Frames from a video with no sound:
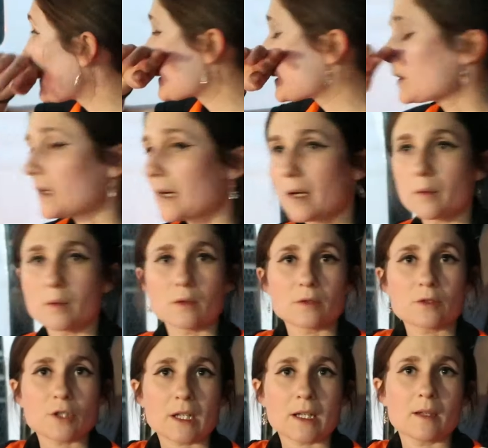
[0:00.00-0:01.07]
So I will
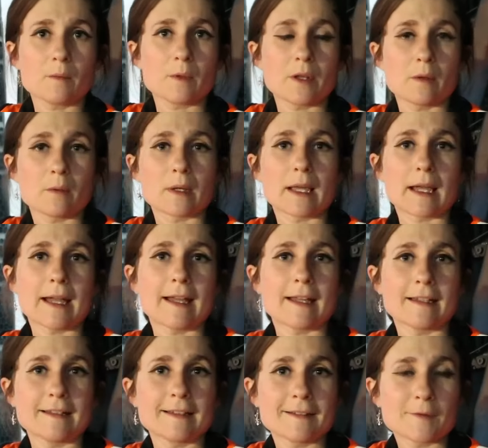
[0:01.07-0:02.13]
check in with you
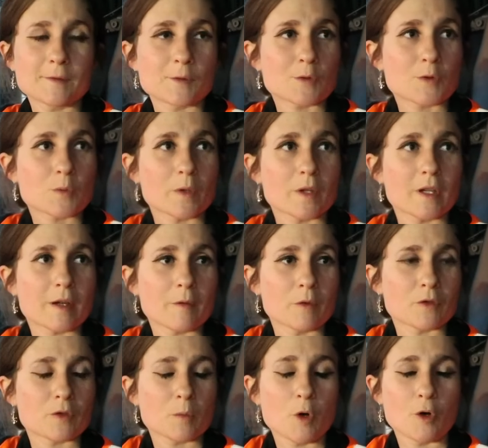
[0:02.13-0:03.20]
again once
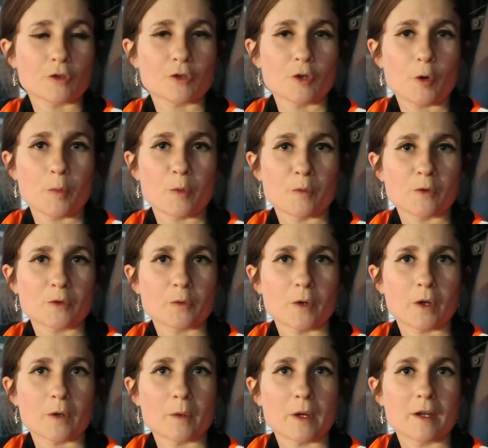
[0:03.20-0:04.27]
I'm hooked up and once we're
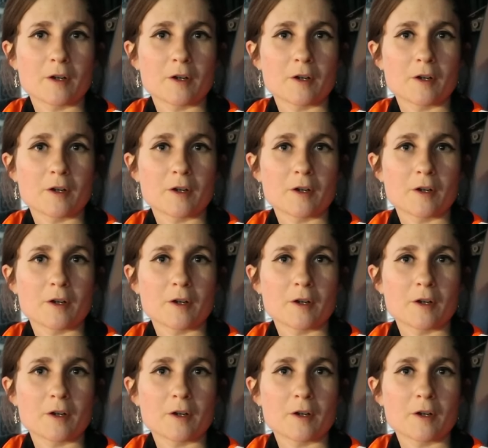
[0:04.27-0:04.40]
on the way